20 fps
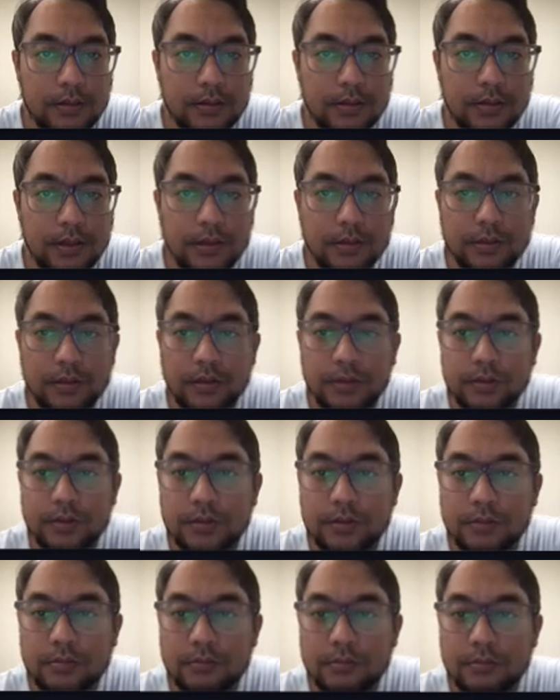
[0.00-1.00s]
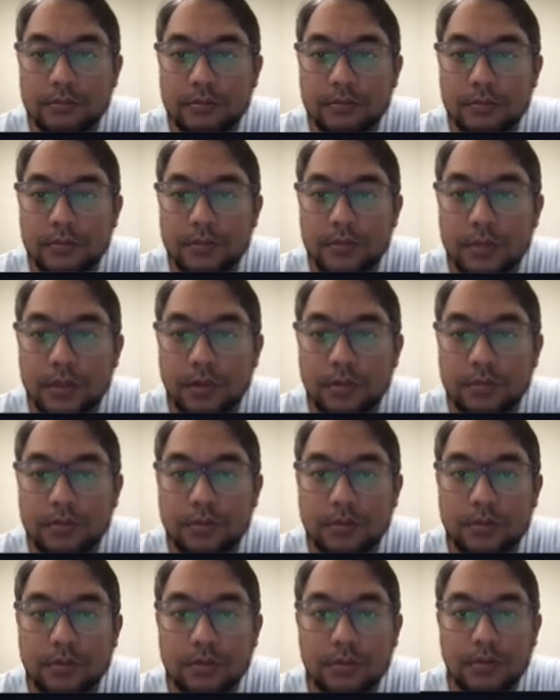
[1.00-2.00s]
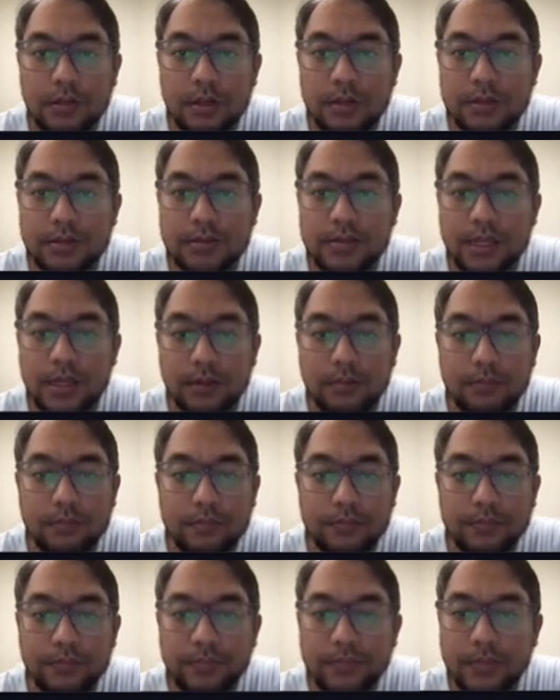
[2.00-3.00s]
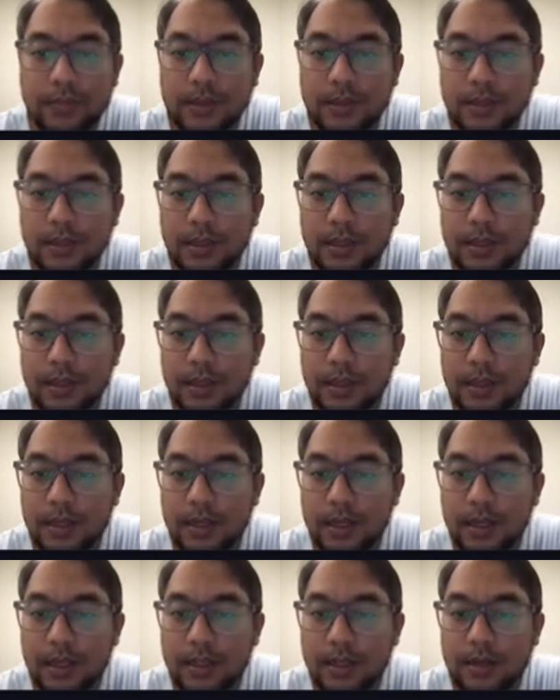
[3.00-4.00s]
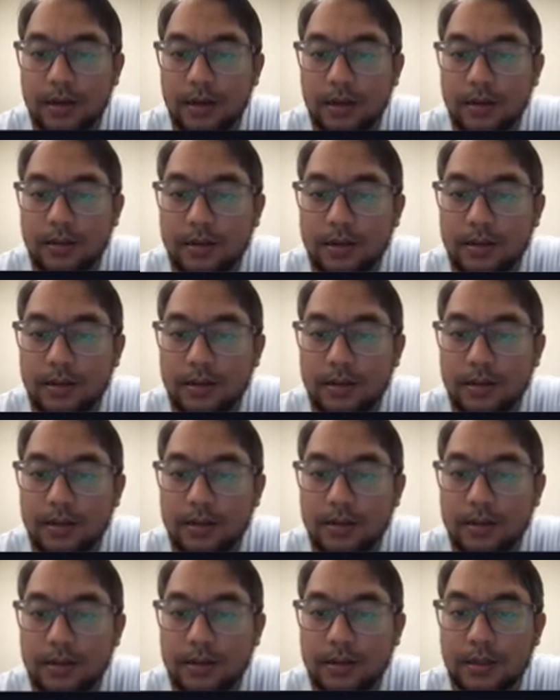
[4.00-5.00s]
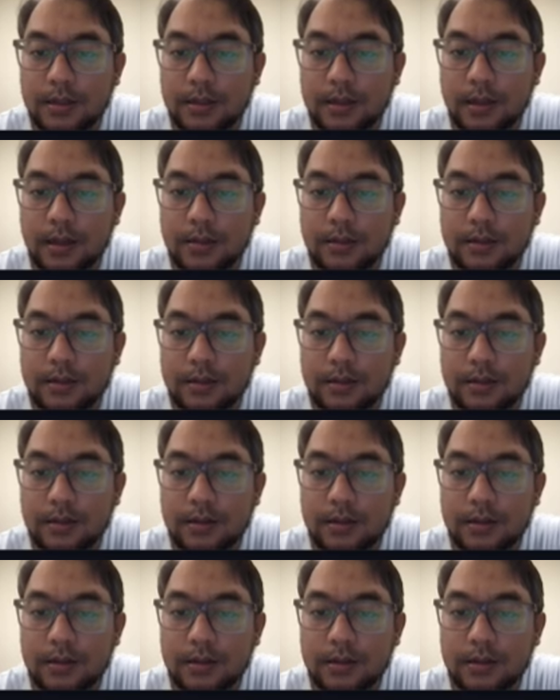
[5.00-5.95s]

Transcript: There's no not the same. And then another